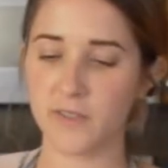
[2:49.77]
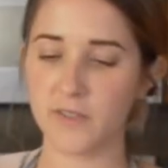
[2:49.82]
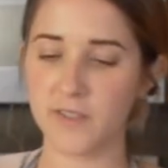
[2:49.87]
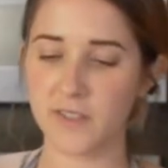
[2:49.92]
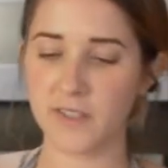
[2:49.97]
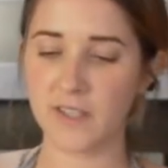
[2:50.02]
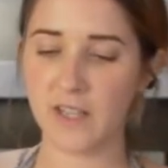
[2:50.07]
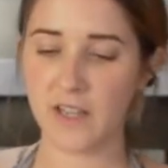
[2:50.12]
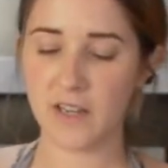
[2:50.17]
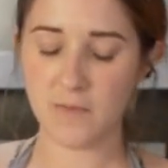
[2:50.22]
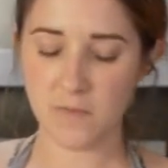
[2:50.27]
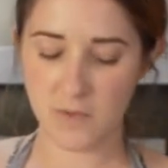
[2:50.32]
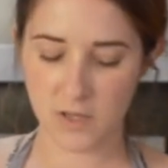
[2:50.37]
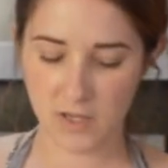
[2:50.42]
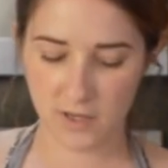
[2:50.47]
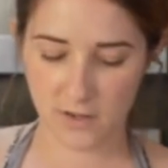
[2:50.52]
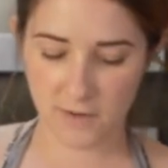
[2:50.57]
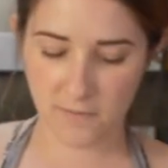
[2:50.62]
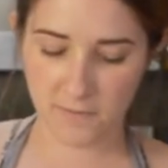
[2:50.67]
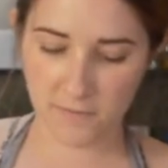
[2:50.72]

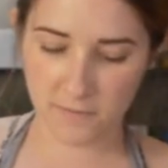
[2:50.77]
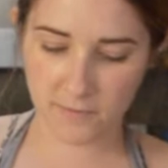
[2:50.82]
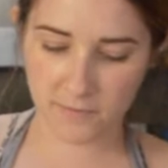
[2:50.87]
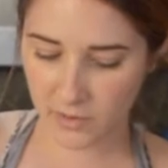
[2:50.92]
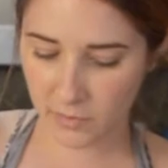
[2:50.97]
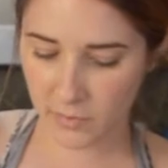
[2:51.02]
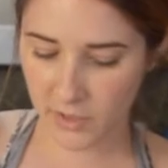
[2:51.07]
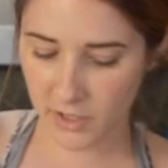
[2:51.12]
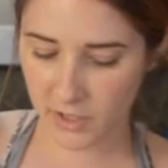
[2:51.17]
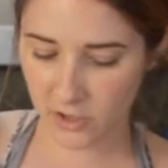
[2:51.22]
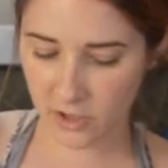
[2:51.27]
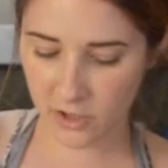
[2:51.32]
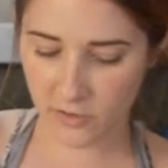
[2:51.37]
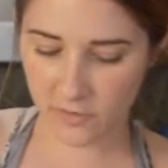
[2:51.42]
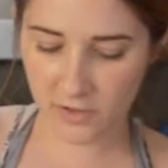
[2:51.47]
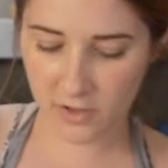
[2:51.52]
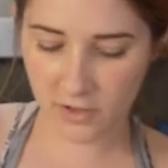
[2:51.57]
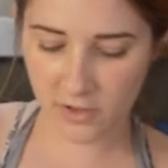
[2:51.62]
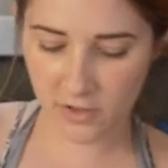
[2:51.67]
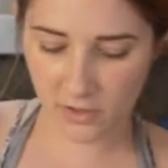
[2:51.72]
cinnamon, pinch of
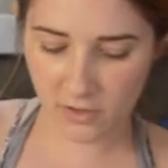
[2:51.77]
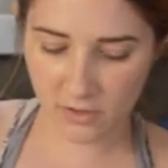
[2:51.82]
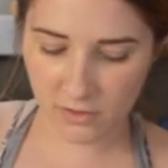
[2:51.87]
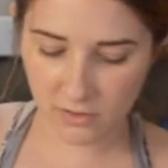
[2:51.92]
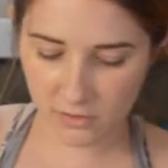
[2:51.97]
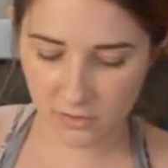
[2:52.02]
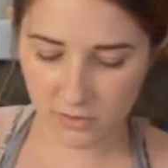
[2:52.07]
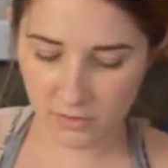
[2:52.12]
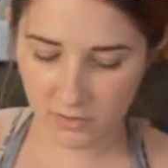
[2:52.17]
salt.